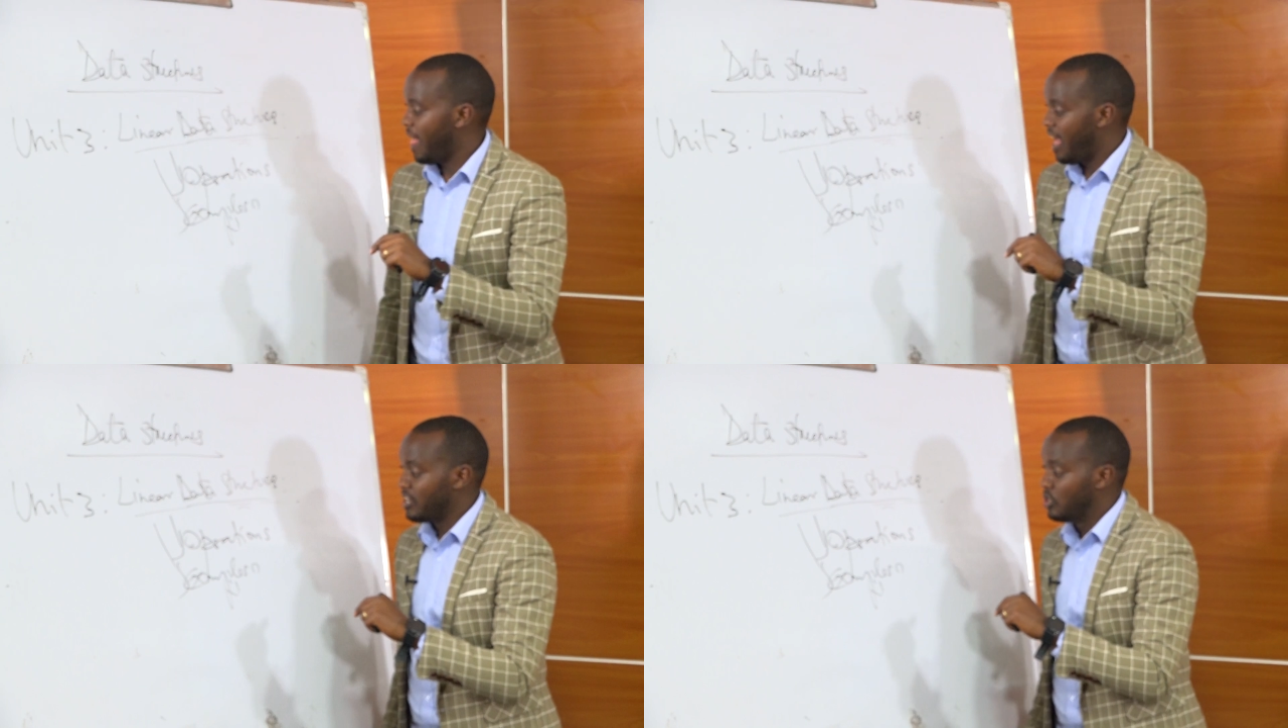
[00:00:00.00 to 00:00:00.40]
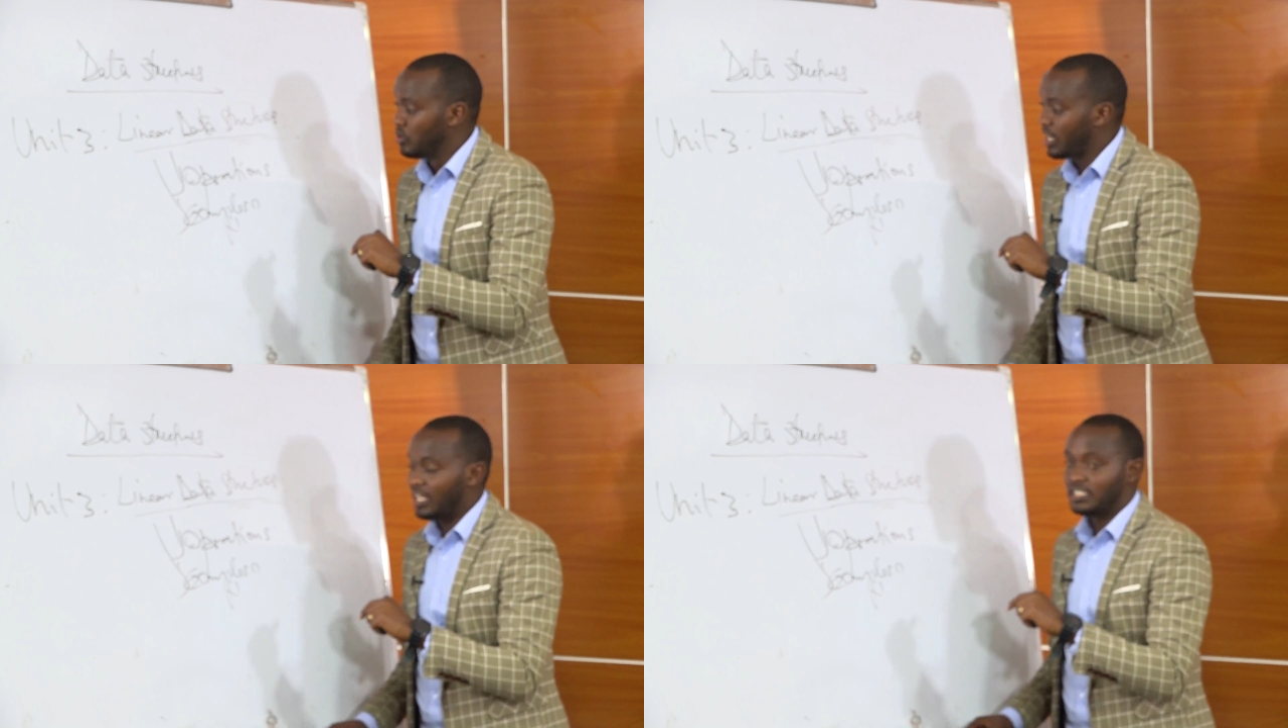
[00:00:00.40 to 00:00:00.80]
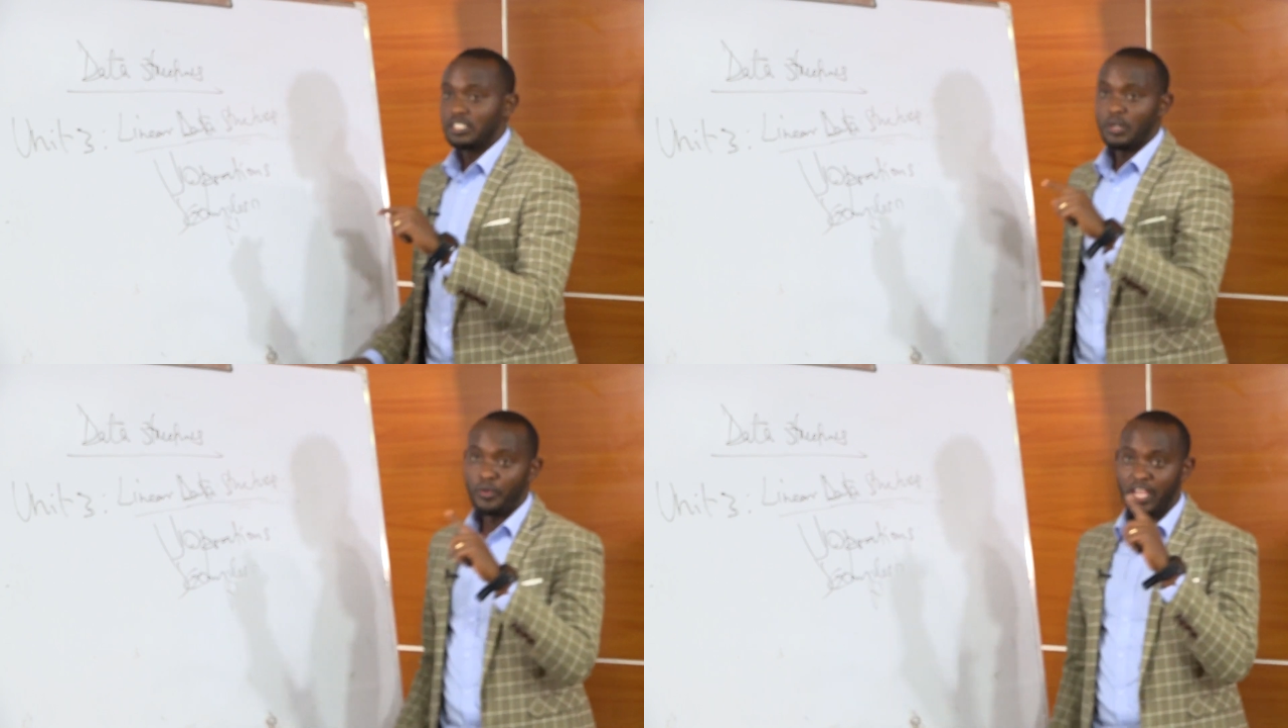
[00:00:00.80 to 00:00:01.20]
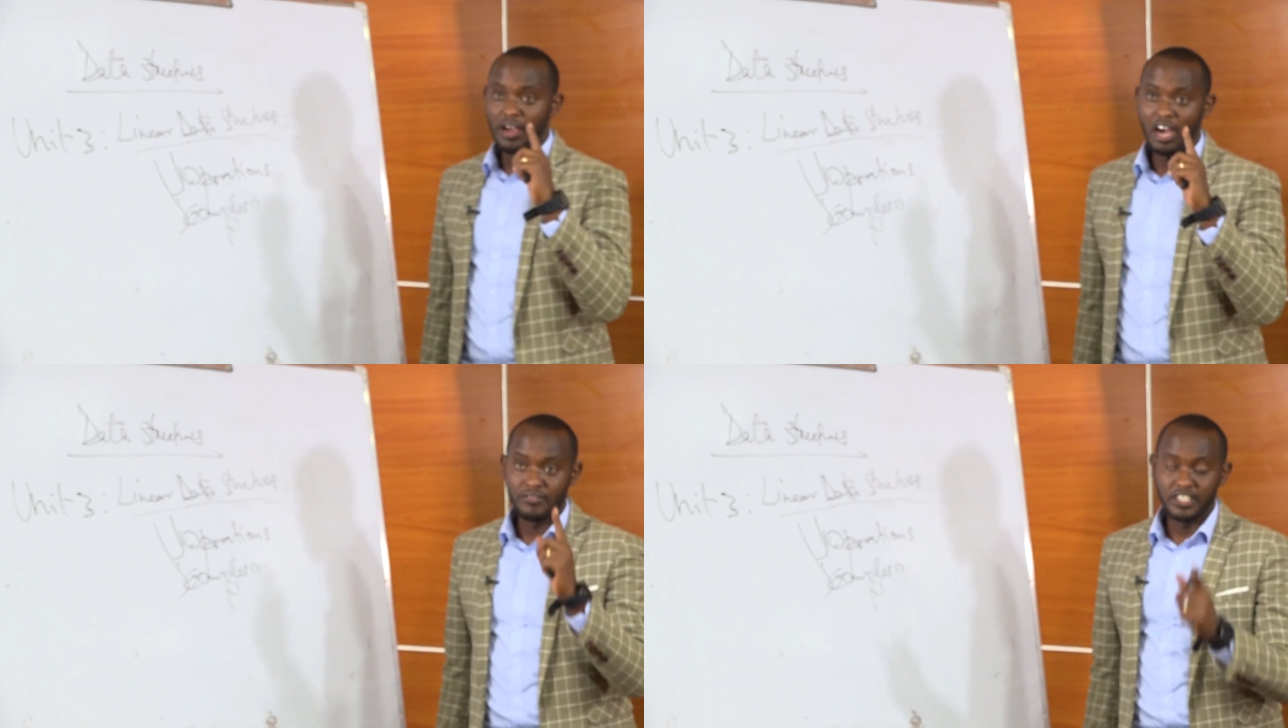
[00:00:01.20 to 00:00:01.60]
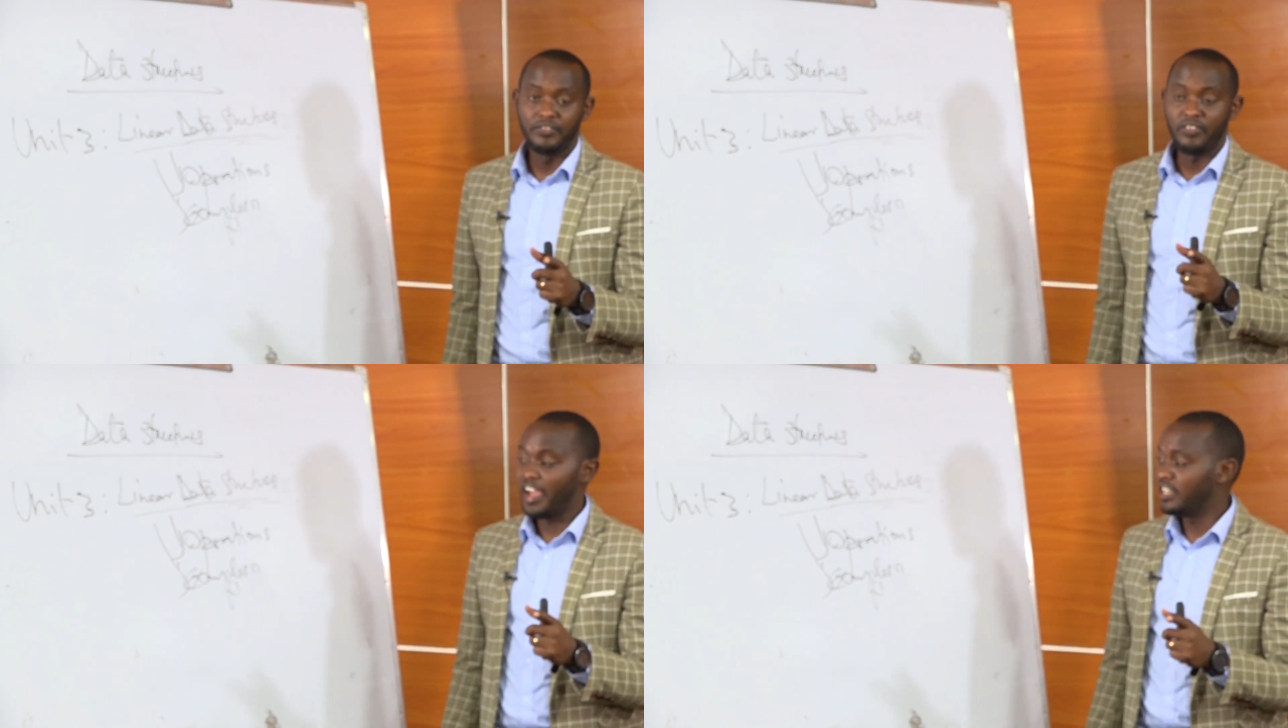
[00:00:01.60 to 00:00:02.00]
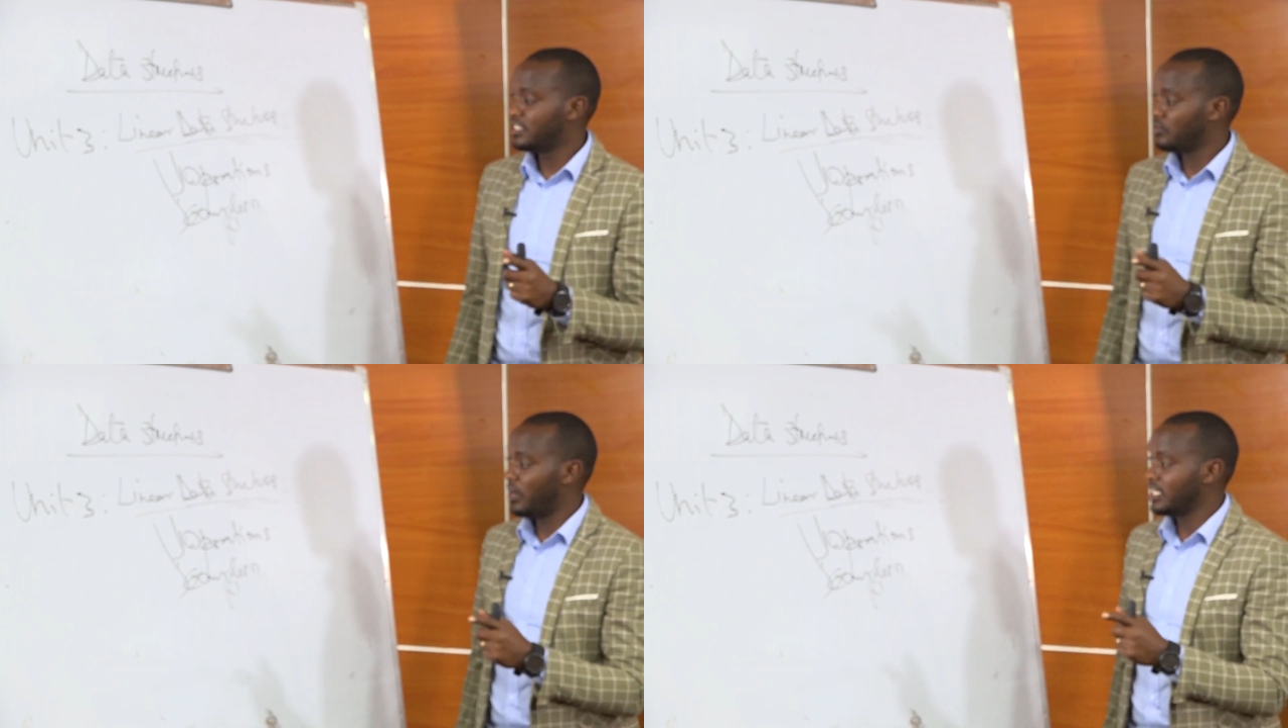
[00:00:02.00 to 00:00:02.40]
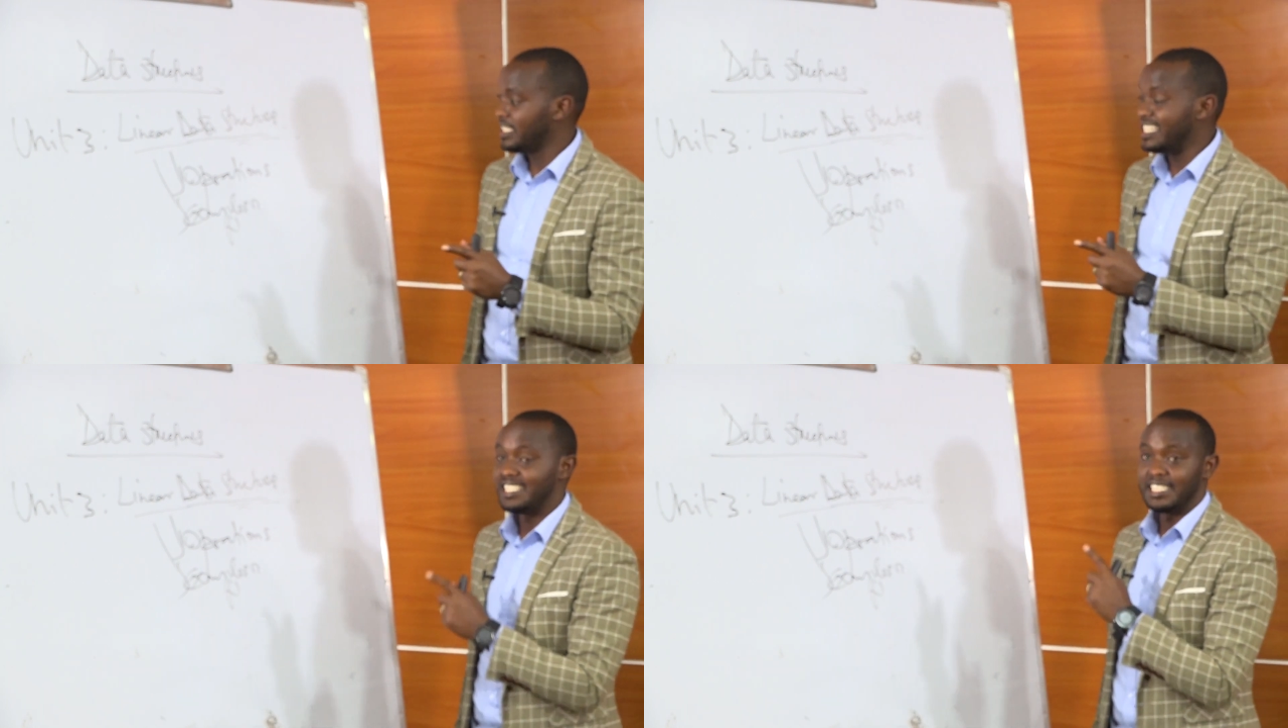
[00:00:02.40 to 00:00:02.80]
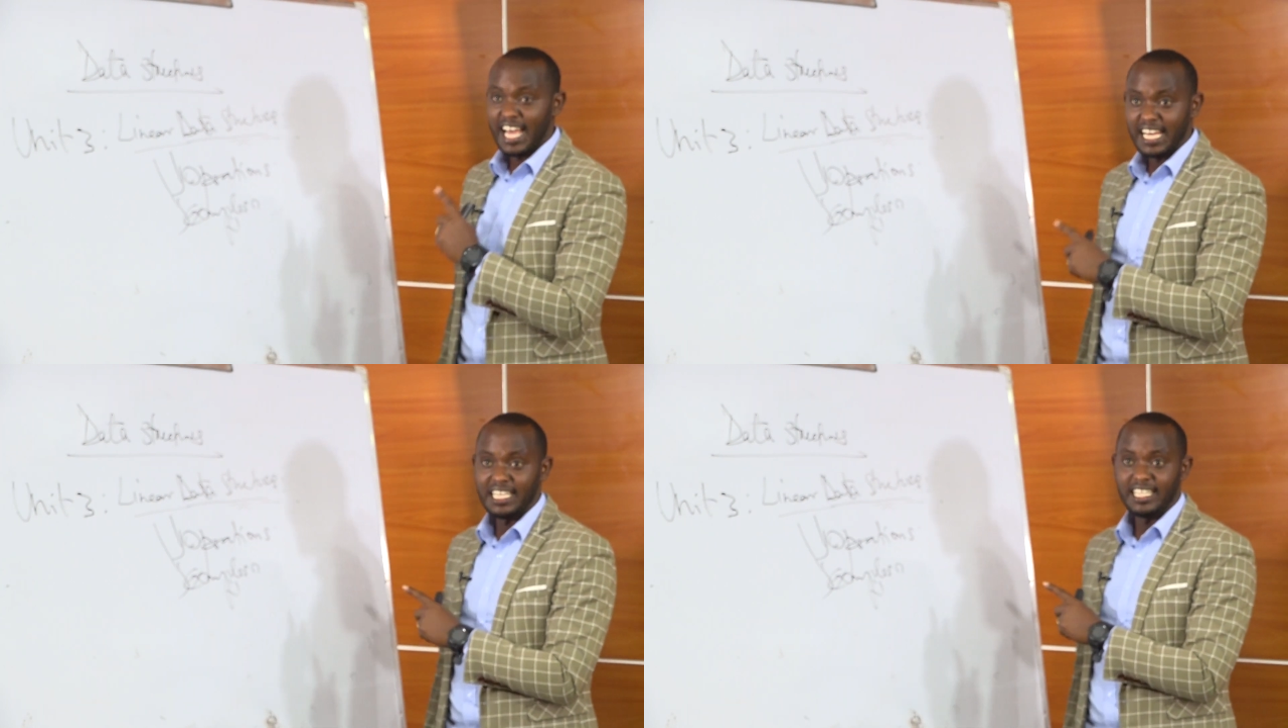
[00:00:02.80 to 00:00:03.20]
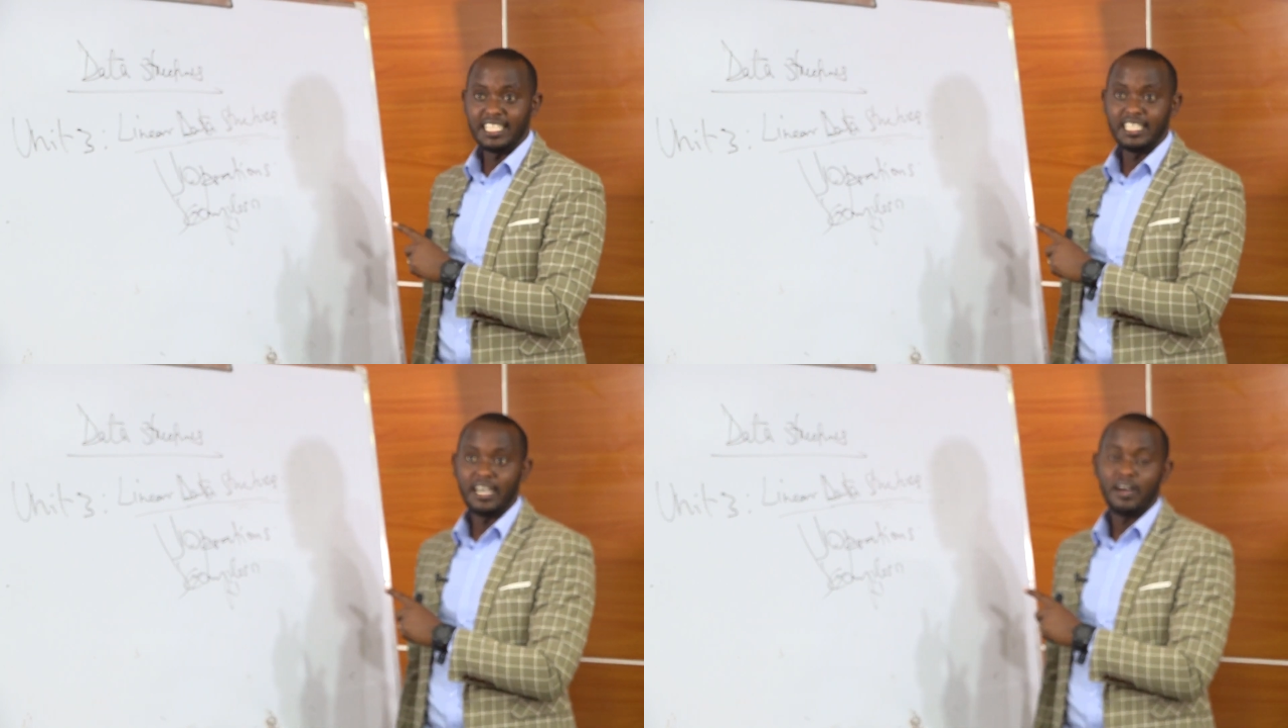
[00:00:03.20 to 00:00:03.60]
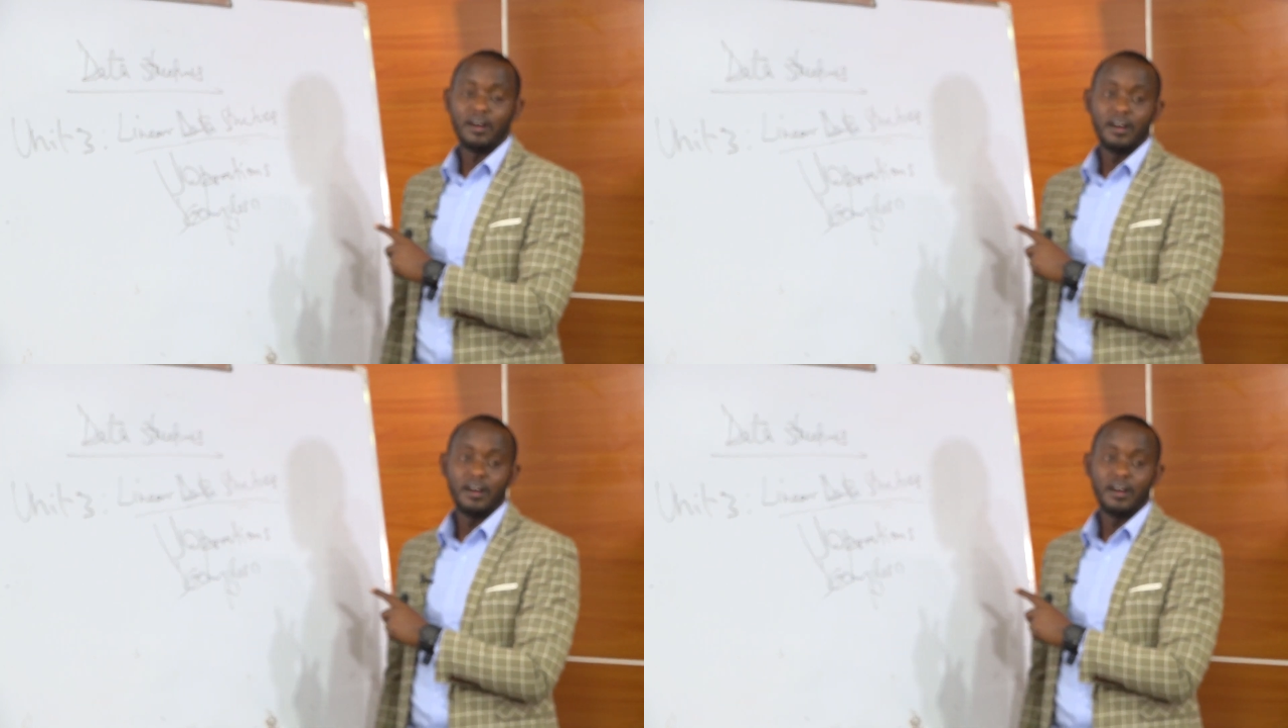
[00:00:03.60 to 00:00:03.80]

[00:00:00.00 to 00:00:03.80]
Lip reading: and look at, we have defined what is nonlinear